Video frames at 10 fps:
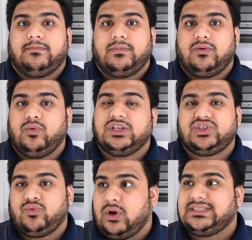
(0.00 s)

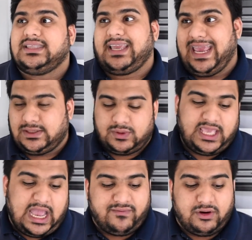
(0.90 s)
which wasn't the case with the
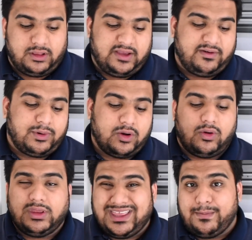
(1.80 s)
iPhone 11 Pro.
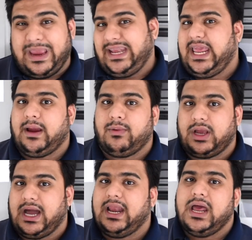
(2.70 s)
Only the main camera
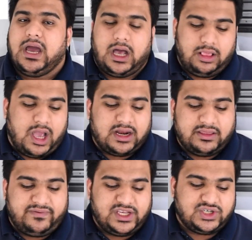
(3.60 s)
got a lot of
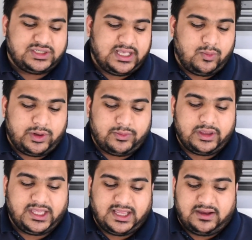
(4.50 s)
the features that we
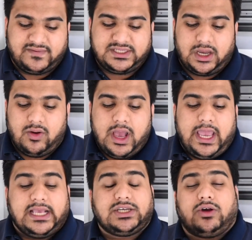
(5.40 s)
really loved. So
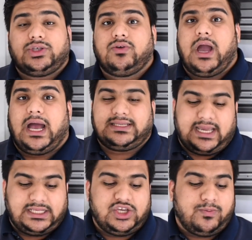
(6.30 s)
it's also got
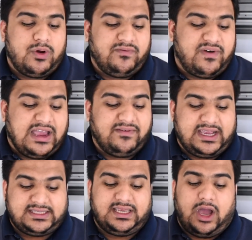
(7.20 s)
a
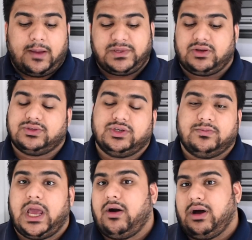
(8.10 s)
2.5x optical zoom
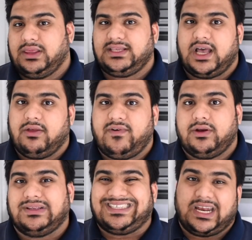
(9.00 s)
now on the
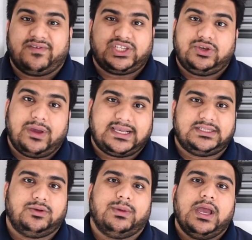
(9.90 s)
telephoto instead of a 2x
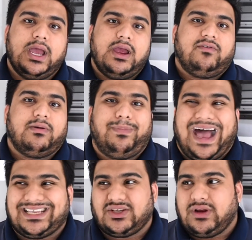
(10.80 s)
zoom from
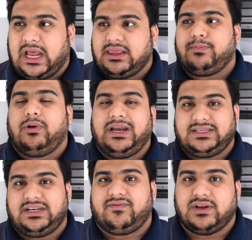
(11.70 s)
past. So not the
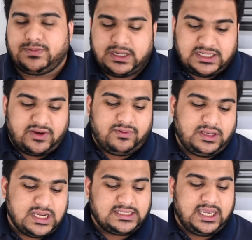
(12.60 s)
greatest difference, but it
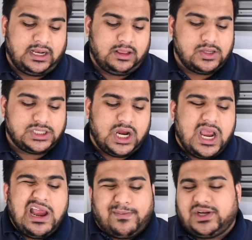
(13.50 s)
definitely does get in closer.
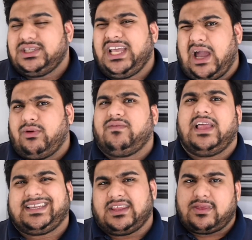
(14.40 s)
Personally, I would have
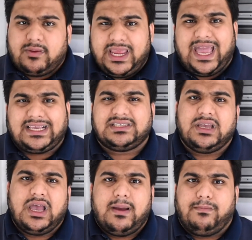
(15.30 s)
liked the 3x,
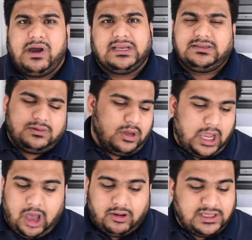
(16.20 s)
but
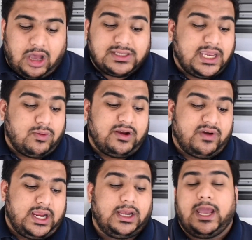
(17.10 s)
I'll take whatever
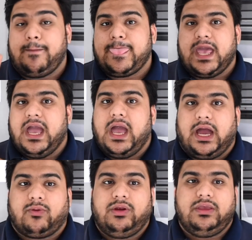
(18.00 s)
I can get.
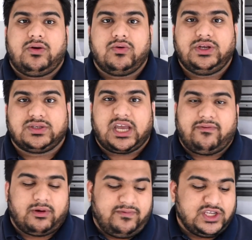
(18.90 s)
A really cool new
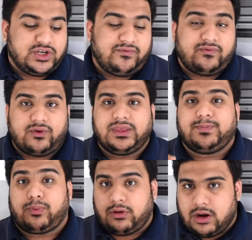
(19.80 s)
software feature for the
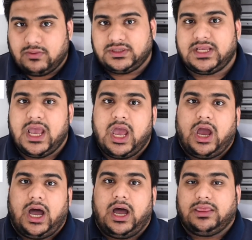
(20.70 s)
Pros,
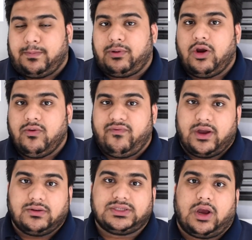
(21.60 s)
the Pro
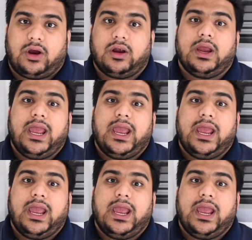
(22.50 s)
phones, are